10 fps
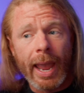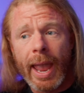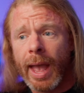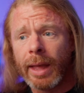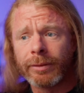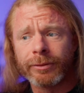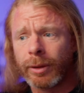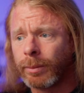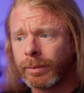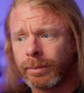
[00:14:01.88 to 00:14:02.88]
Yeah,
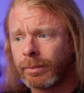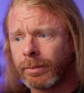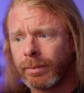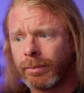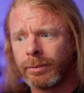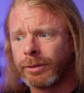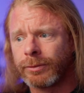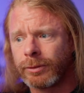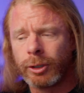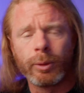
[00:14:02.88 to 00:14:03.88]
so we're
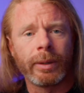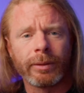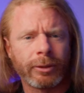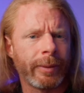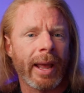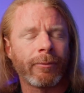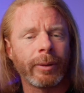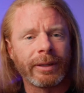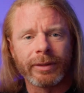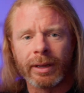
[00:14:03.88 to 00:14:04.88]
just two and a half
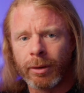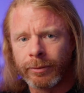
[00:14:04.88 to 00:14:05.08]
weeks in,